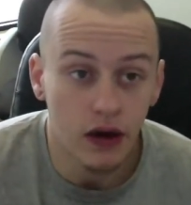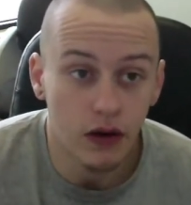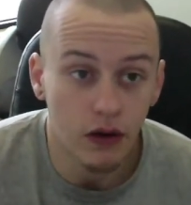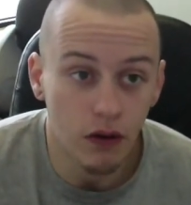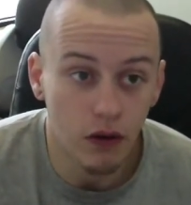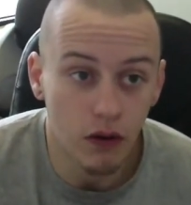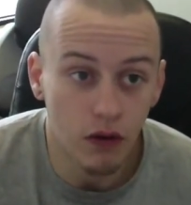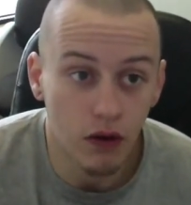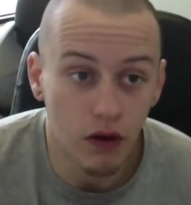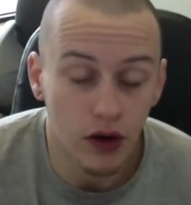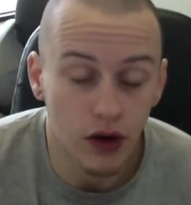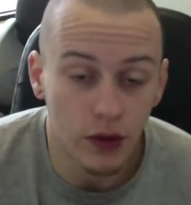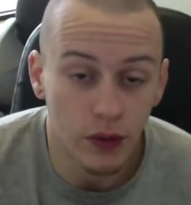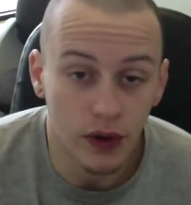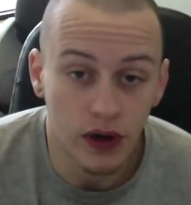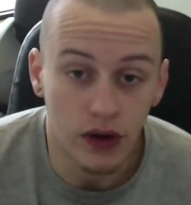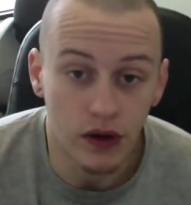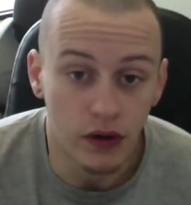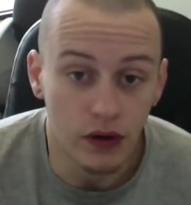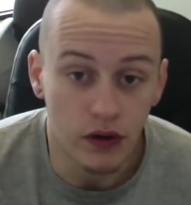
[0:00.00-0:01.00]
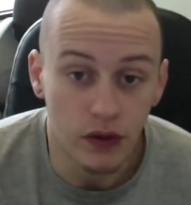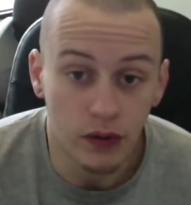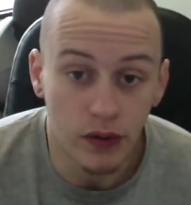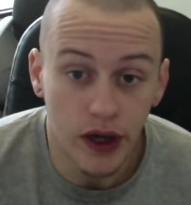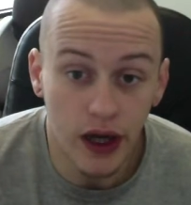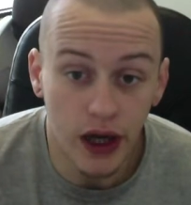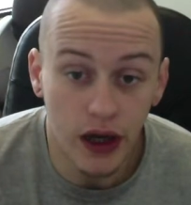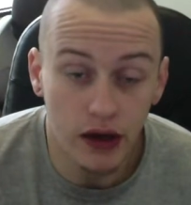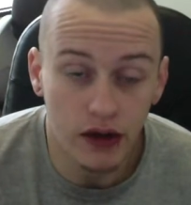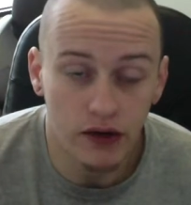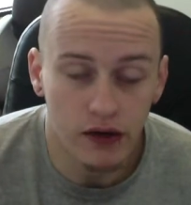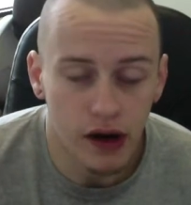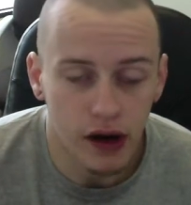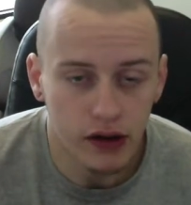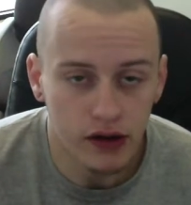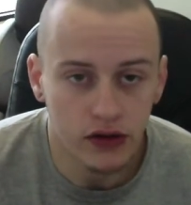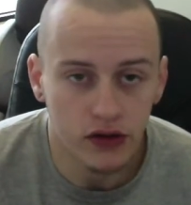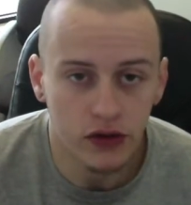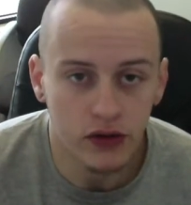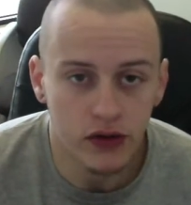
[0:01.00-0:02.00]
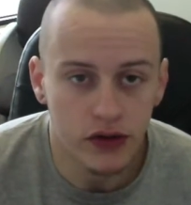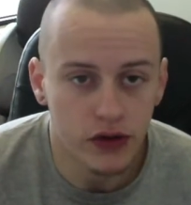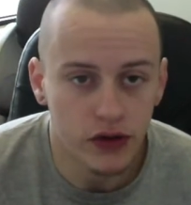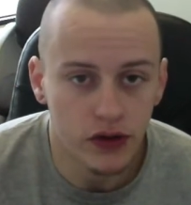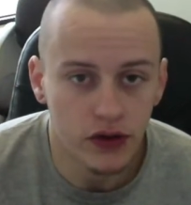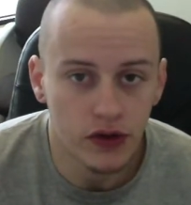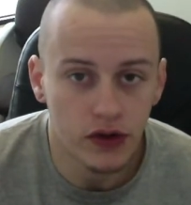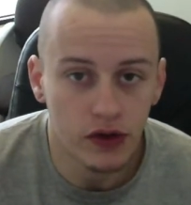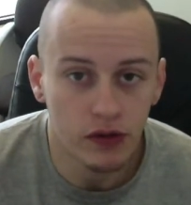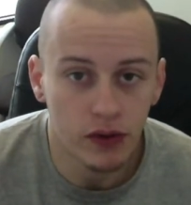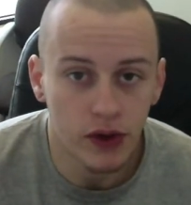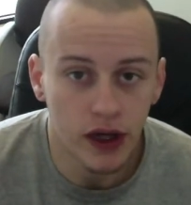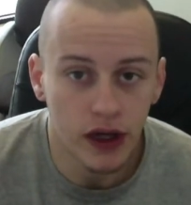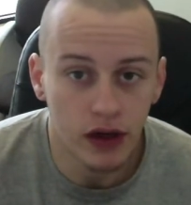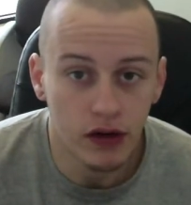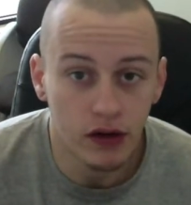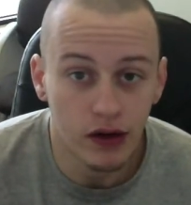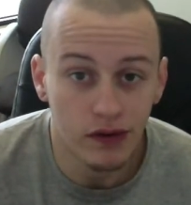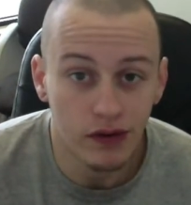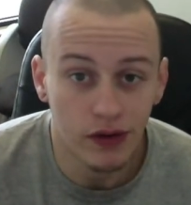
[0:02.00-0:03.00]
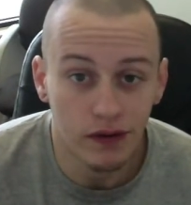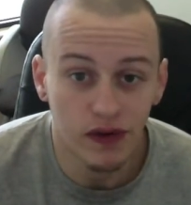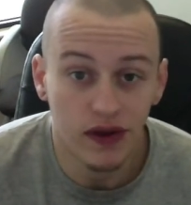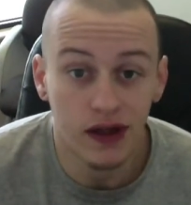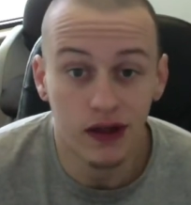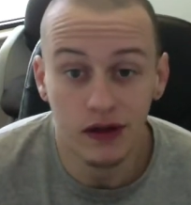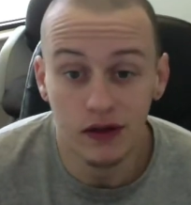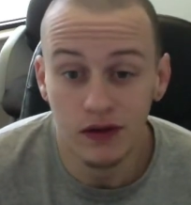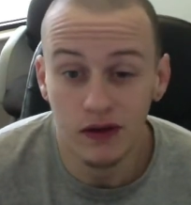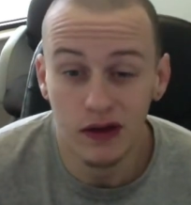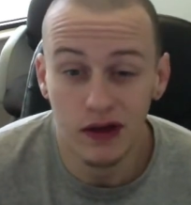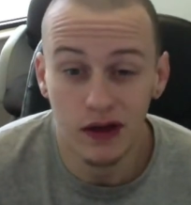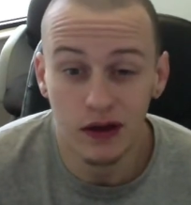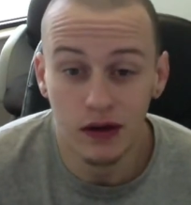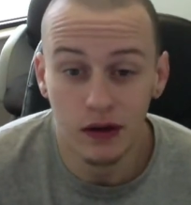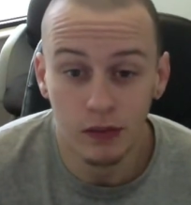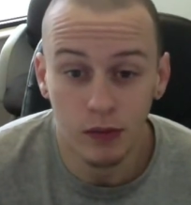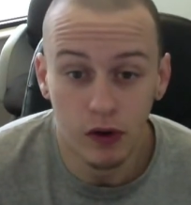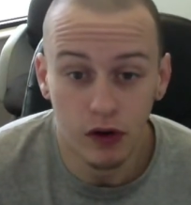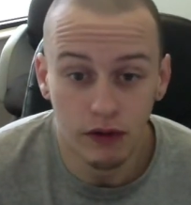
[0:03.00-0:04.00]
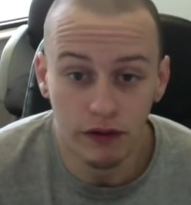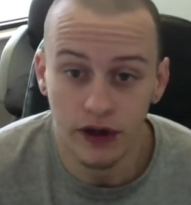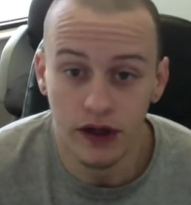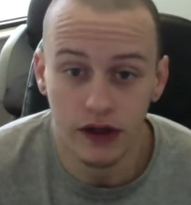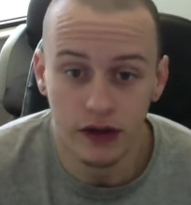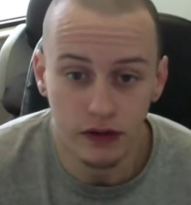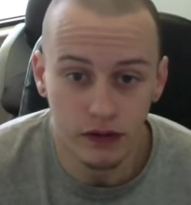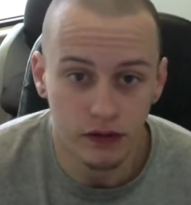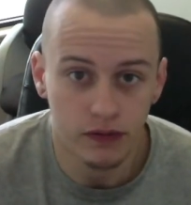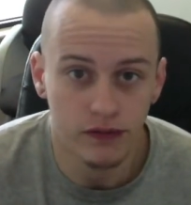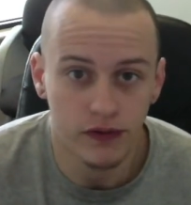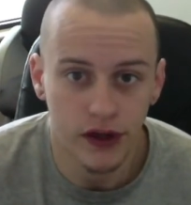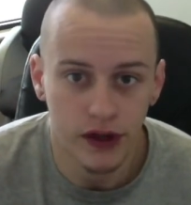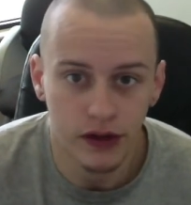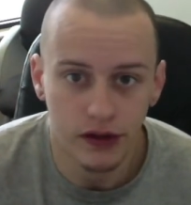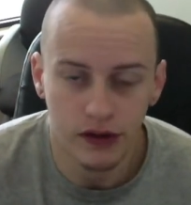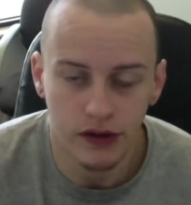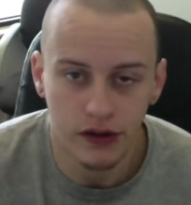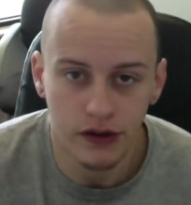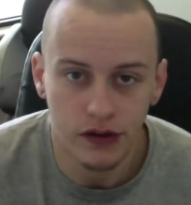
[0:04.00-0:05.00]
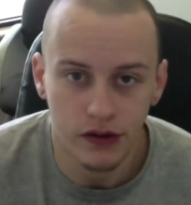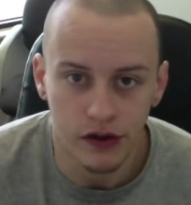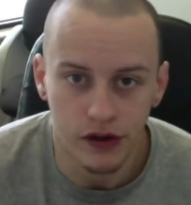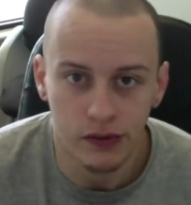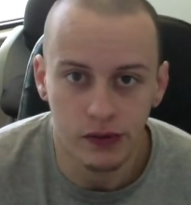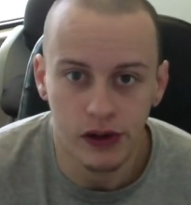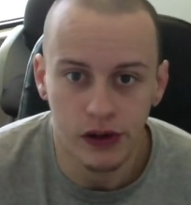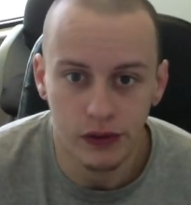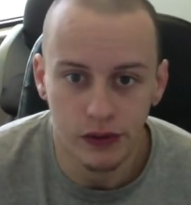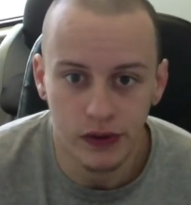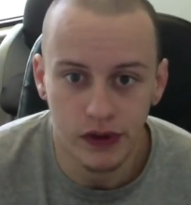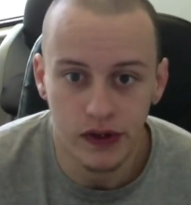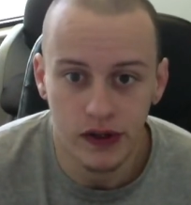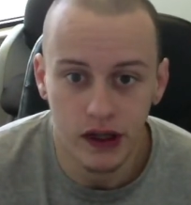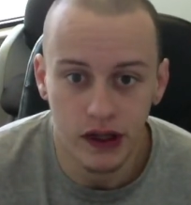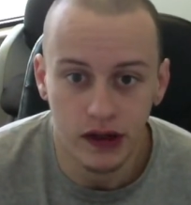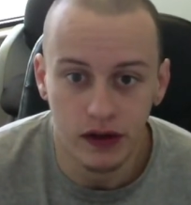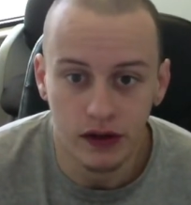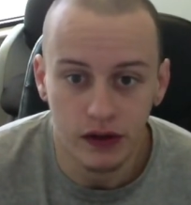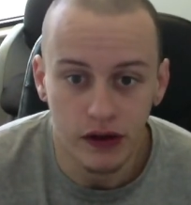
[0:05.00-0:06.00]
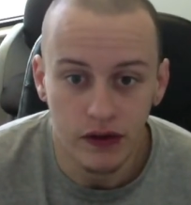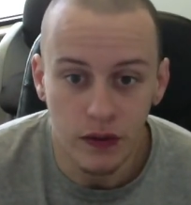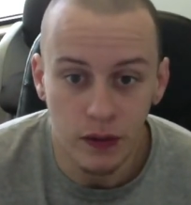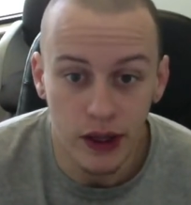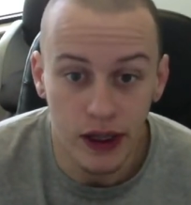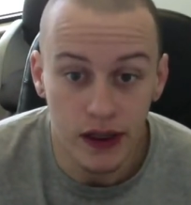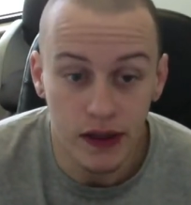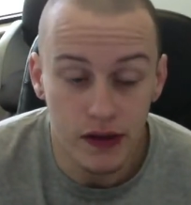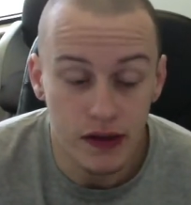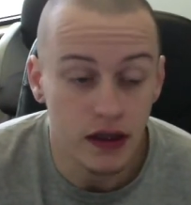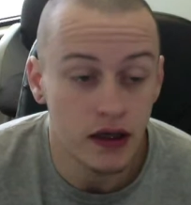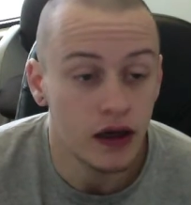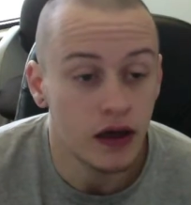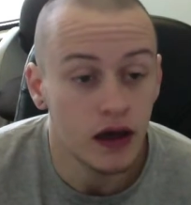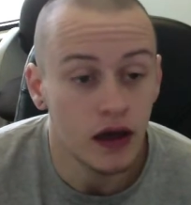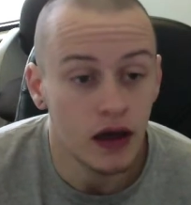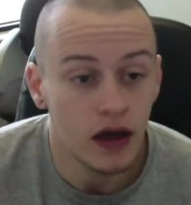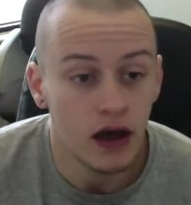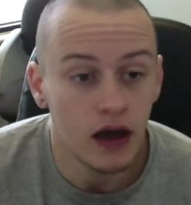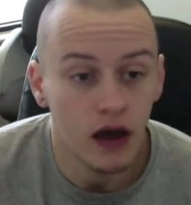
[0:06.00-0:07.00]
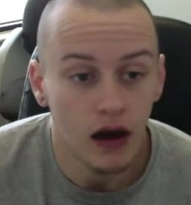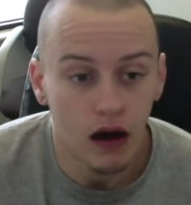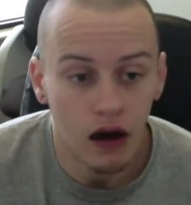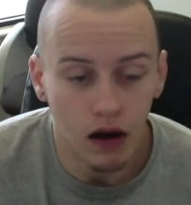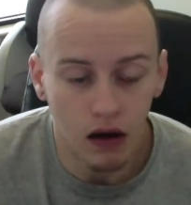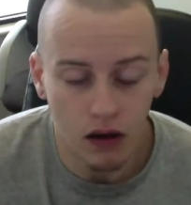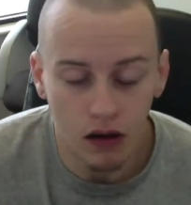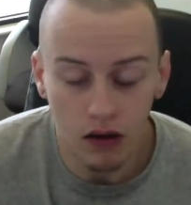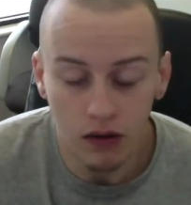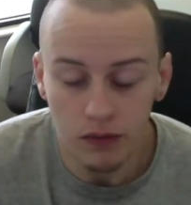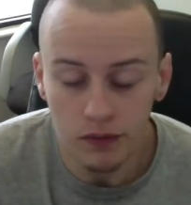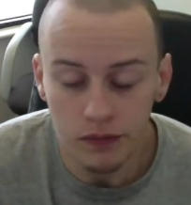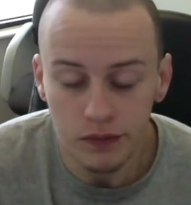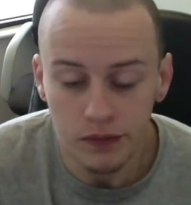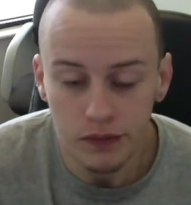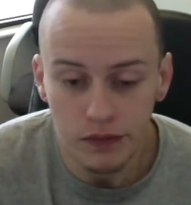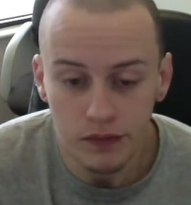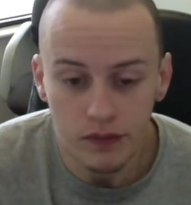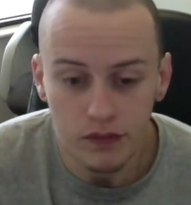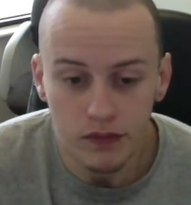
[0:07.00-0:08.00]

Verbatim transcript: or you wanted to lose weight, your doctor told you to lose weight, or even if like you see a motivational video on YouTube and you decide to go lift weights. Um,